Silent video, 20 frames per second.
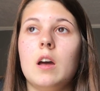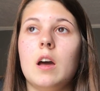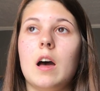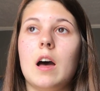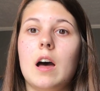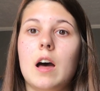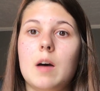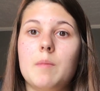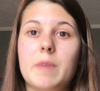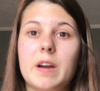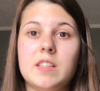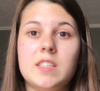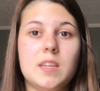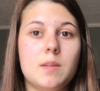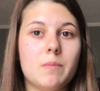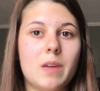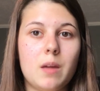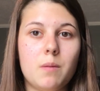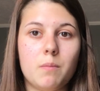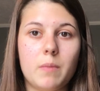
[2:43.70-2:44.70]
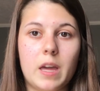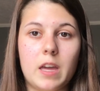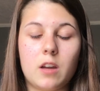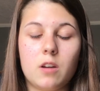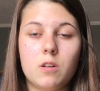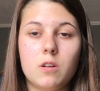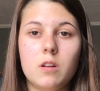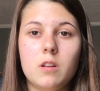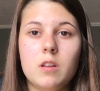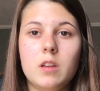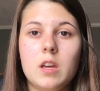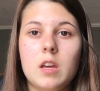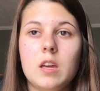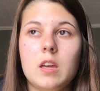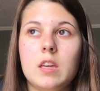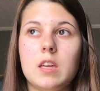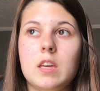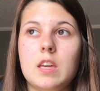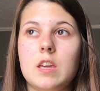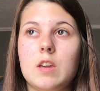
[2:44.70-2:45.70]
My teammate Michael,
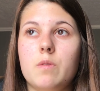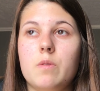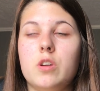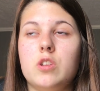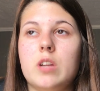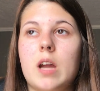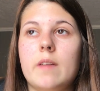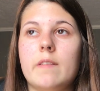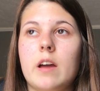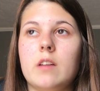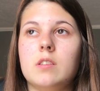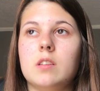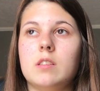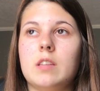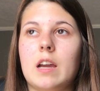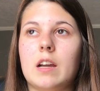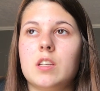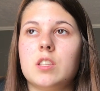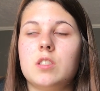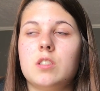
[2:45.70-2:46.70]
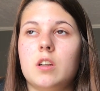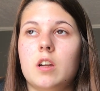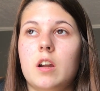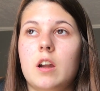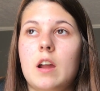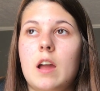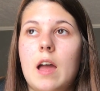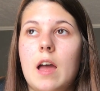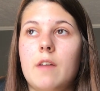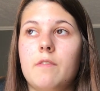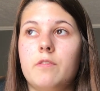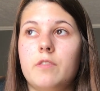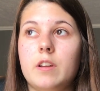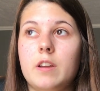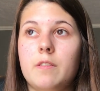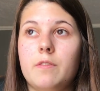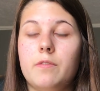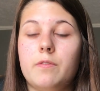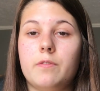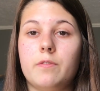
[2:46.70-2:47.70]
he would drive out to Dexter
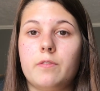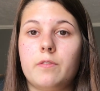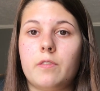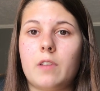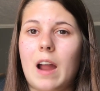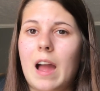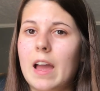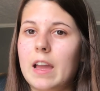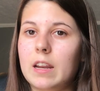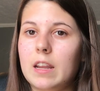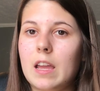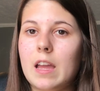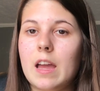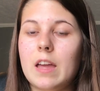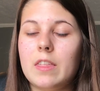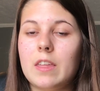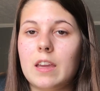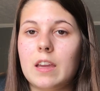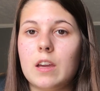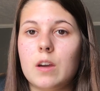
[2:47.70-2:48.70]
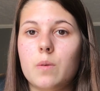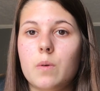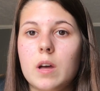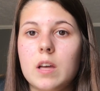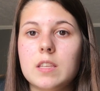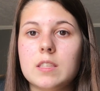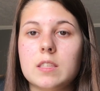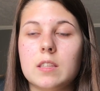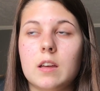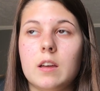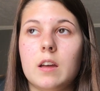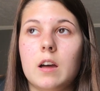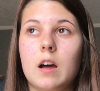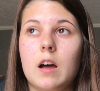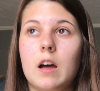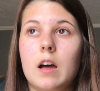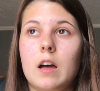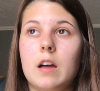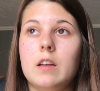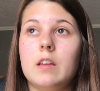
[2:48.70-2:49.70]
every Friday, I think it was,
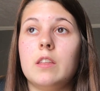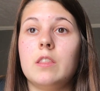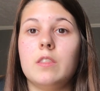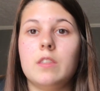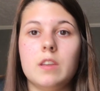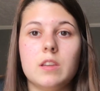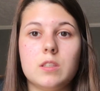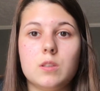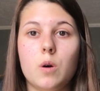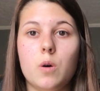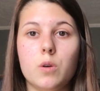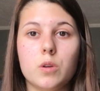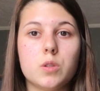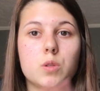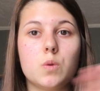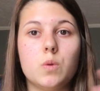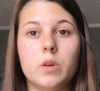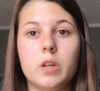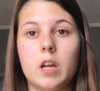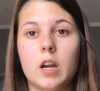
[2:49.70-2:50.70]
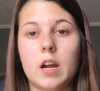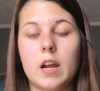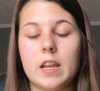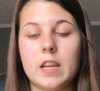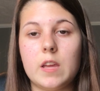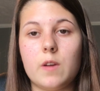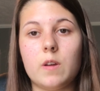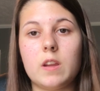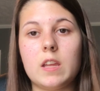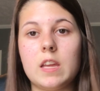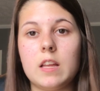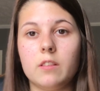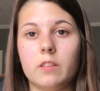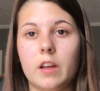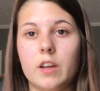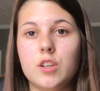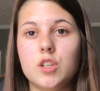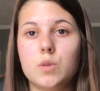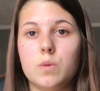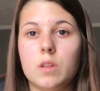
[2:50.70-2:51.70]
this whole school year, and he would eat
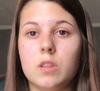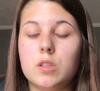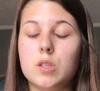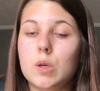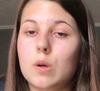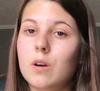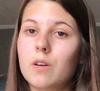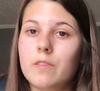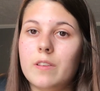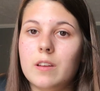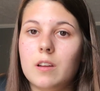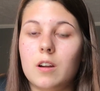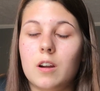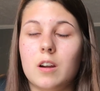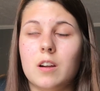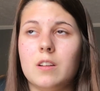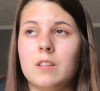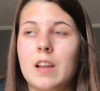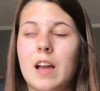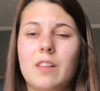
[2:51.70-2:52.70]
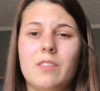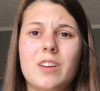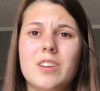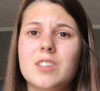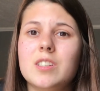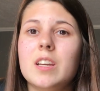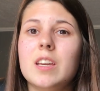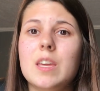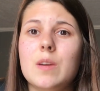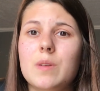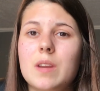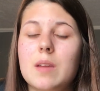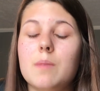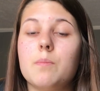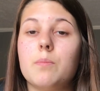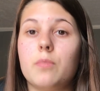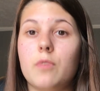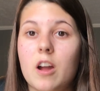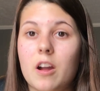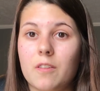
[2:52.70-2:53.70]
lunch with two of, or not lunch, he would
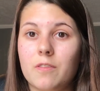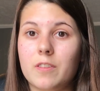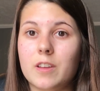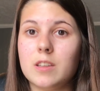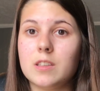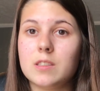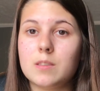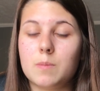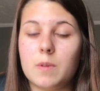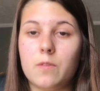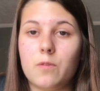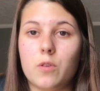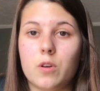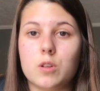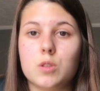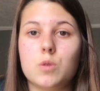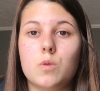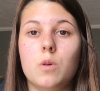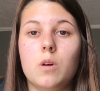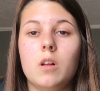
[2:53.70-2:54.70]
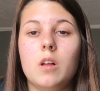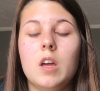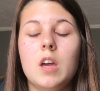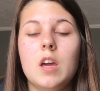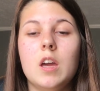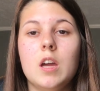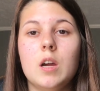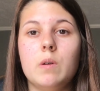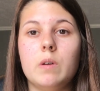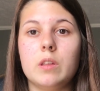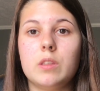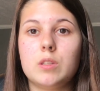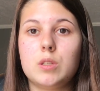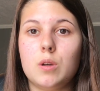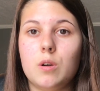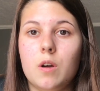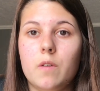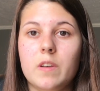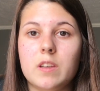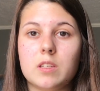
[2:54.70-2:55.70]
eat breakfast before school with
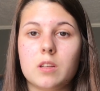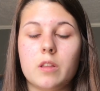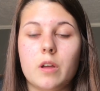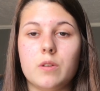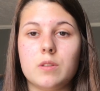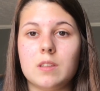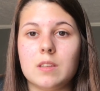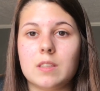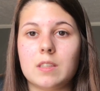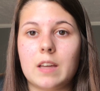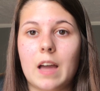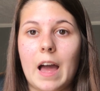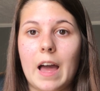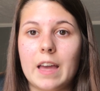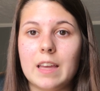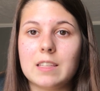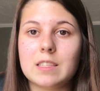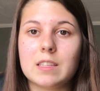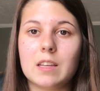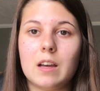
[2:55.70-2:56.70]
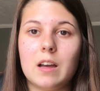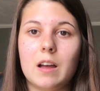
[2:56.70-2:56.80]
two of his closest guys,